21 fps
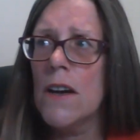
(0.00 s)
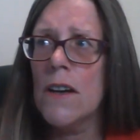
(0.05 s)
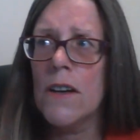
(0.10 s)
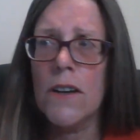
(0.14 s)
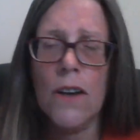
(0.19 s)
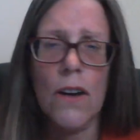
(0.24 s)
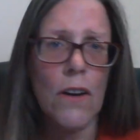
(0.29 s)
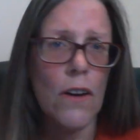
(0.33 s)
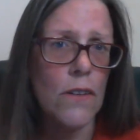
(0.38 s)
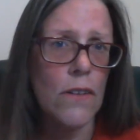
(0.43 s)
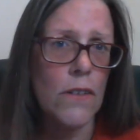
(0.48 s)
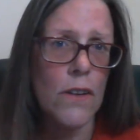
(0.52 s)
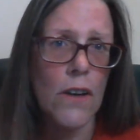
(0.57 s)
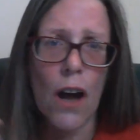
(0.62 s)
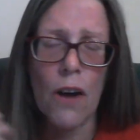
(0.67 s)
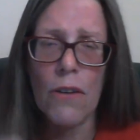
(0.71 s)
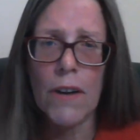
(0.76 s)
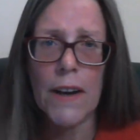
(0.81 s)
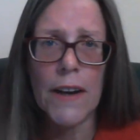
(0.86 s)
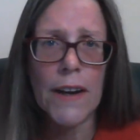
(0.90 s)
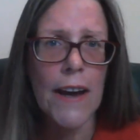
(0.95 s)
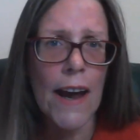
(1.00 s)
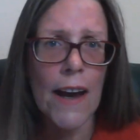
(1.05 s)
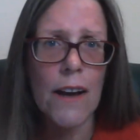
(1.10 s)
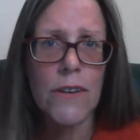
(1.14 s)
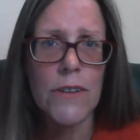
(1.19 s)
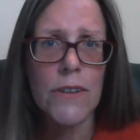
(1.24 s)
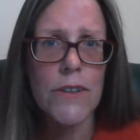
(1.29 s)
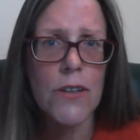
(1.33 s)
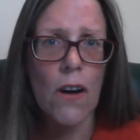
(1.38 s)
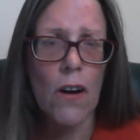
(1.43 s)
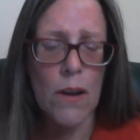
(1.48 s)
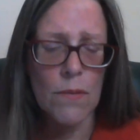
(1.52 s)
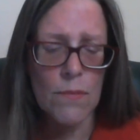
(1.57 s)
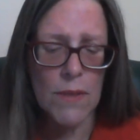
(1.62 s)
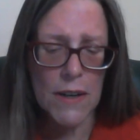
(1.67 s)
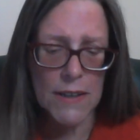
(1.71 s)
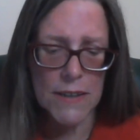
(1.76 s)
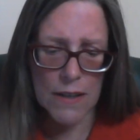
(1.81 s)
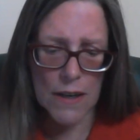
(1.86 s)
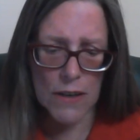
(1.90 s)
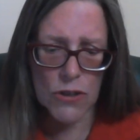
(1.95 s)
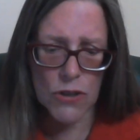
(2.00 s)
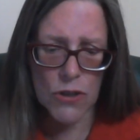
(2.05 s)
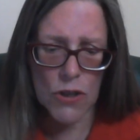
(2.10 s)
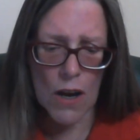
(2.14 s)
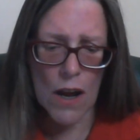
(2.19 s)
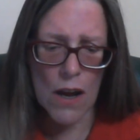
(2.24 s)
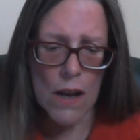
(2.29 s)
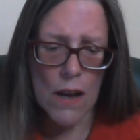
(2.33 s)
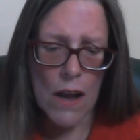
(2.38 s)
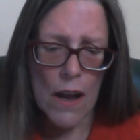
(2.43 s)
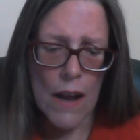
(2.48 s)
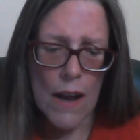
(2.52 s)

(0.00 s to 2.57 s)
your going out time, etc.,